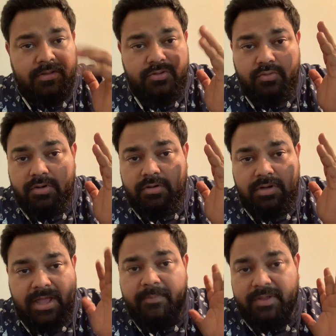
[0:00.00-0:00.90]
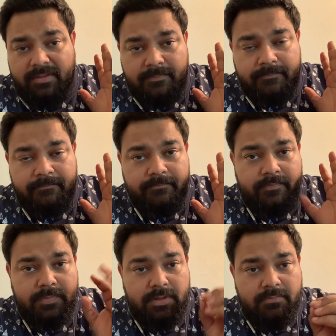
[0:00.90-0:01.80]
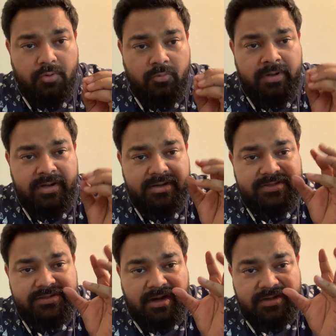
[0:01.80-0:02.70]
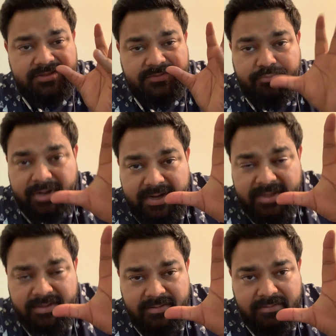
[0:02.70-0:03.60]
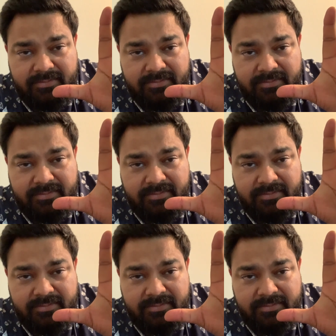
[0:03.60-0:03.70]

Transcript: you are happy. The moment it starts spreading,